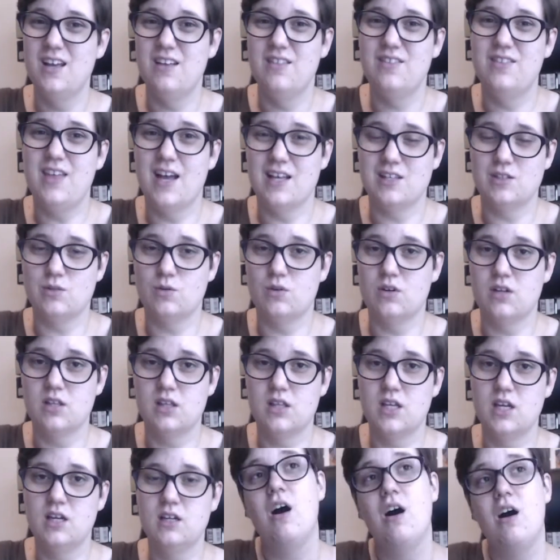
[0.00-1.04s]
That sort of
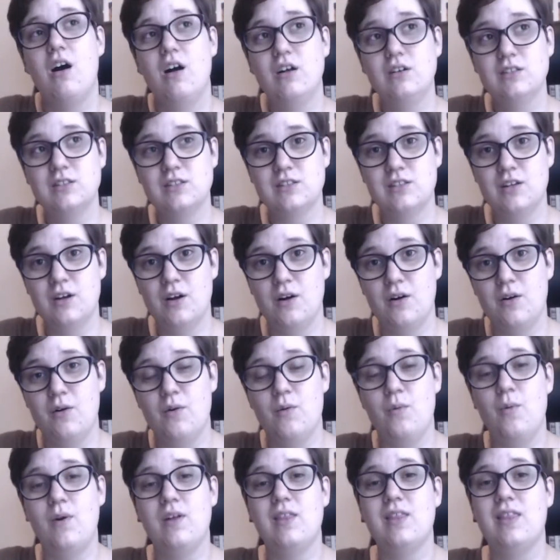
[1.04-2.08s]
thing. Also,
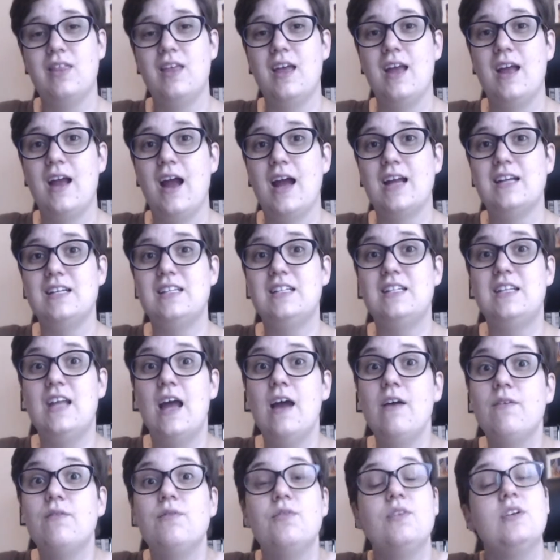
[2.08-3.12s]
one thing I
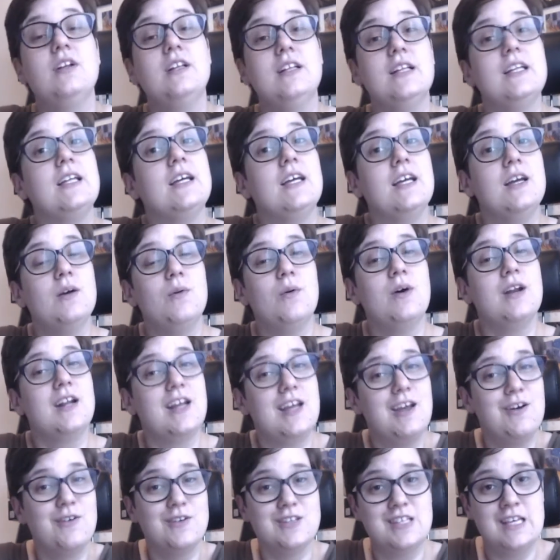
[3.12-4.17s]
definitely want to
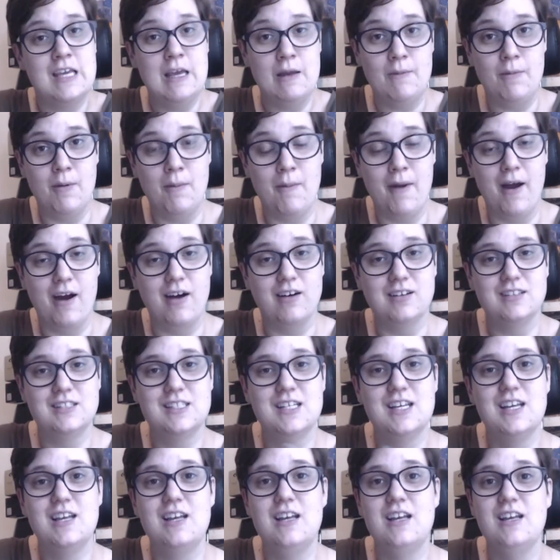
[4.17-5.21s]
give a tip about
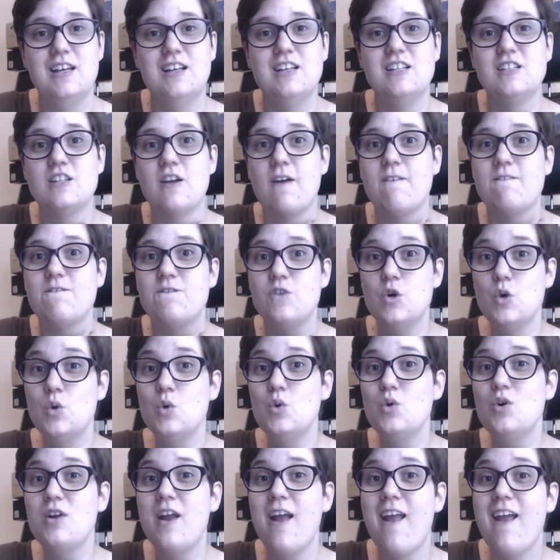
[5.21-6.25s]
is
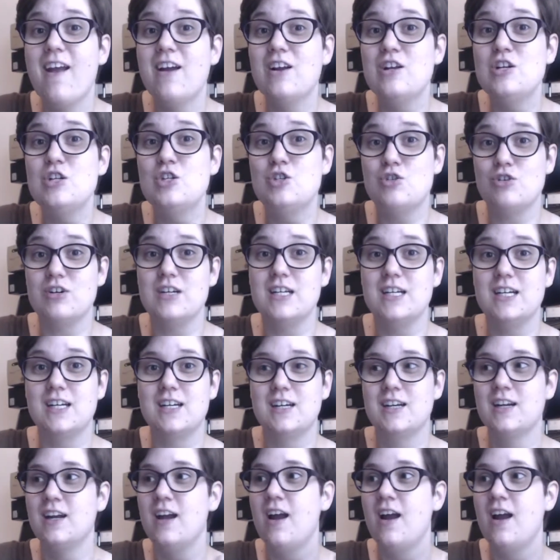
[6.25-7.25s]
food and drink.